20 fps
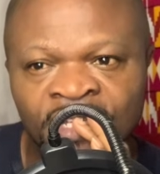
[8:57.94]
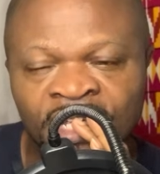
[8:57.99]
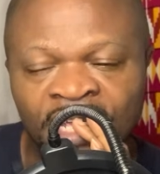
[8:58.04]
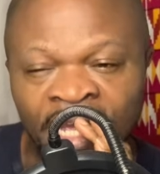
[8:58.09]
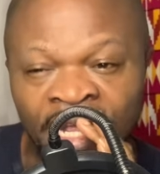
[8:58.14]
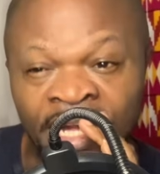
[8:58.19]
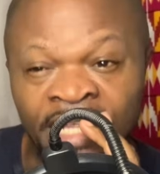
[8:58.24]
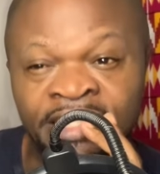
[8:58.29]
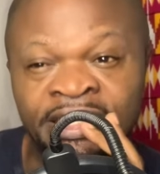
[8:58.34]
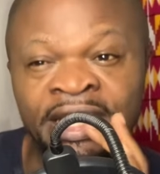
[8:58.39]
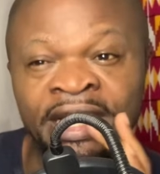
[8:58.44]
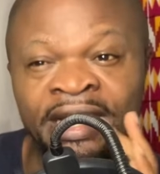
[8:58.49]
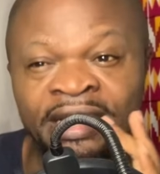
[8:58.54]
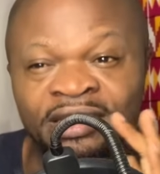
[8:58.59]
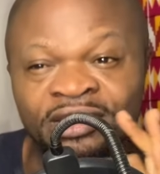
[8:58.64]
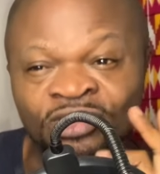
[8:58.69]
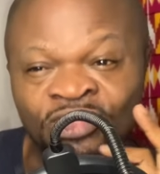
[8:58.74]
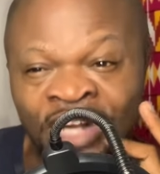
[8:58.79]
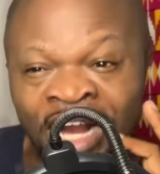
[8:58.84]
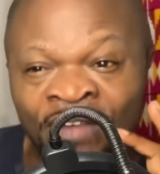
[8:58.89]
It is a
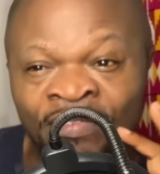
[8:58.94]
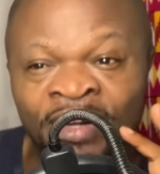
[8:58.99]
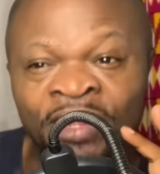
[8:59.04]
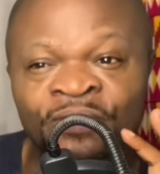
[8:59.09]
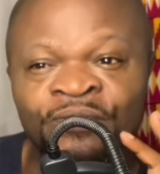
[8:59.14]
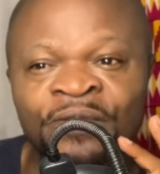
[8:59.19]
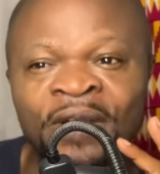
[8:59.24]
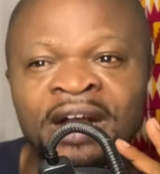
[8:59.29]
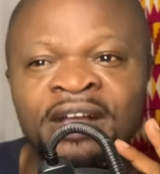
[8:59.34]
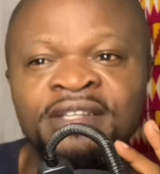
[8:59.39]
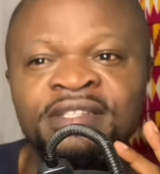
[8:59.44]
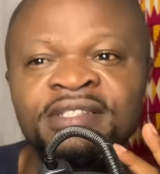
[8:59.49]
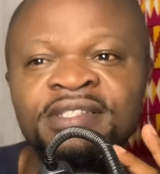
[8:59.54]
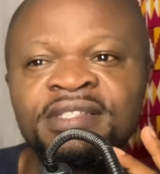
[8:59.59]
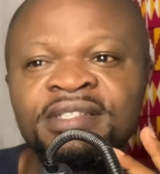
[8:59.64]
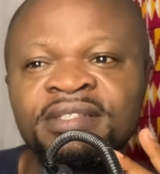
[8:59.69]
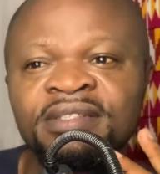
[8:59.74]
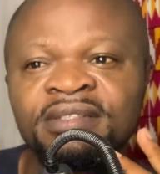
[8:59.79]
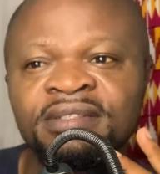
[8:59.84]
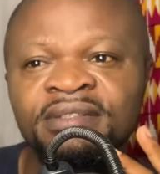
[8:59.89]
traveling
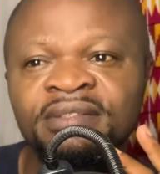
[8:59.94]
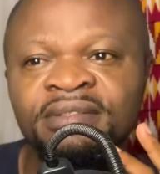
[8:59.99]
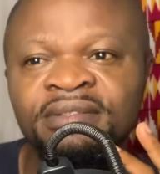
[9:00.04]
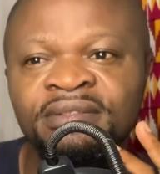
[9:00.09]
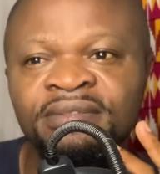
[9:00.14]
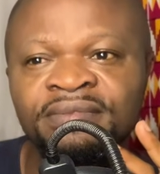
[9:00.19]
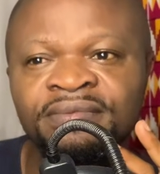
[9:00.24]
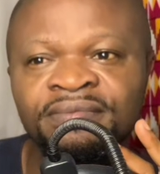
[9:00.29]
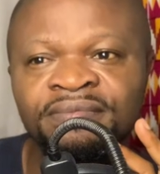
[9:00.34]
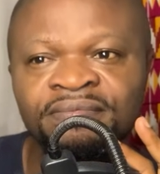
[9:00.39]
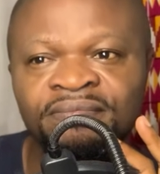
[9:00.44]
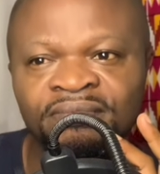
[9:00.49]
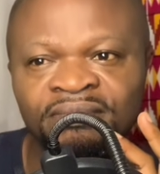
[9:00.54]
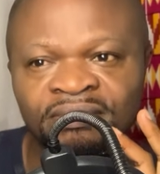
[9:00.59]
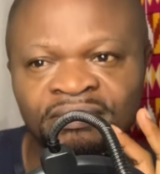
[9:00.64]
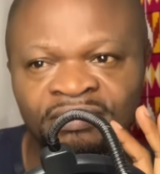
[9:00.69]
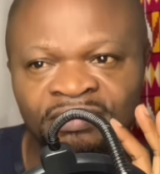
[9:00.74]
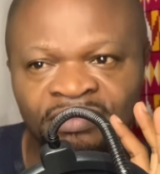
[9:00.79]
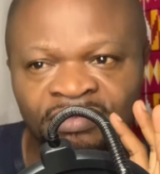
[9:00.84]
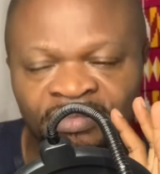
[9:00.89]
fans
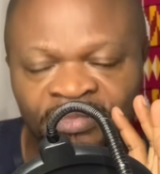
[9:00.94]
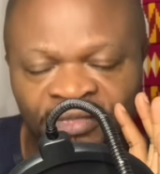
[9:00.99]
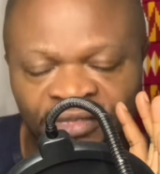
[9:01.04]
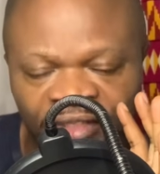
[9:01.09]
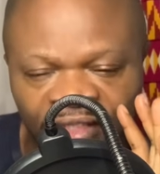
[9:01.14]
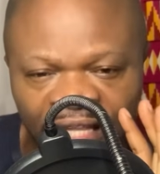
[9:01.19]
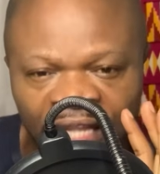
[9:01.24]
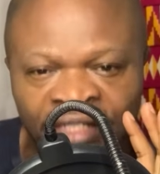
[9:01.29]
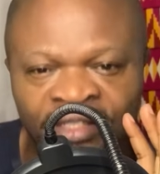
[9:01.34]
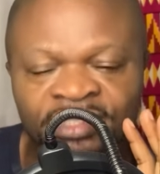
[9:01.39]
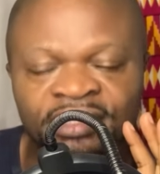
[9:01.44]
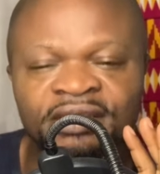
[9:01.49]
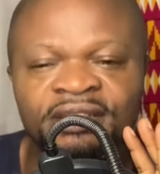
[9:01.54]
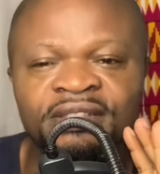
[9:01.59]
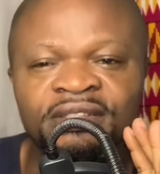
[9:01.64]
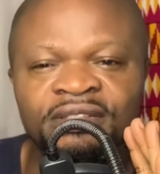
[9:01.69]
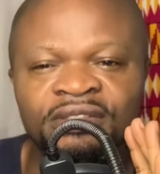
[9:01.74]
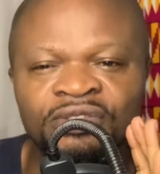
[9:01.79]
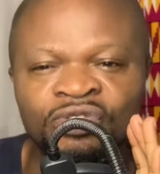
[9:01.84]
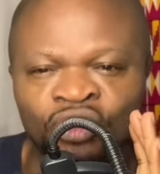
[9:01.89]
that
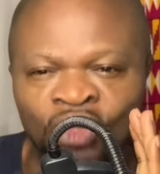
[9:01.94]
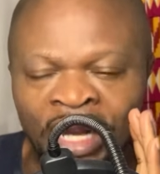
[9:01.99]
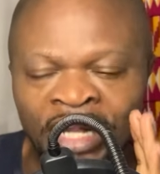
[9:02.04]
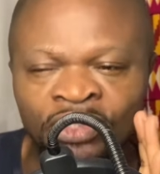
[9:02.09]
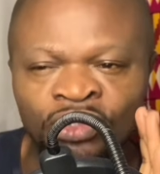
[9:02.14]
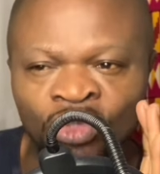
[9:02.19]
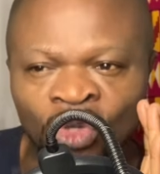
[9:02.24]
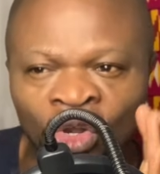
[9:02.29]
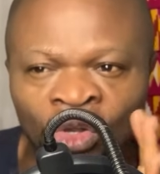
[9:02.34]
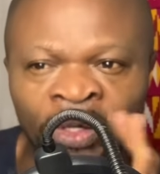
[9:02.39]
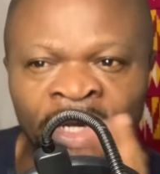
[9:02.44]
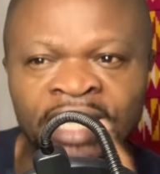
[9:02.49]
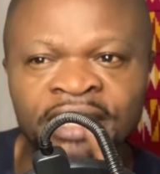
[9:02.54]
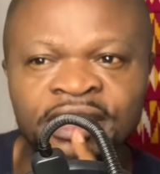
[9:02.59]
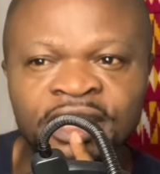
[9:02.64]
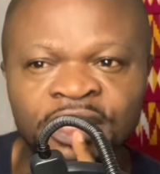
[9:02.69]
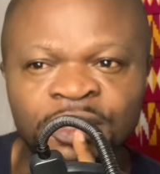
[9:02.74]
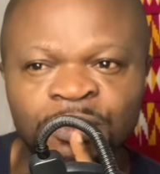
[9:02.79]
try to organize this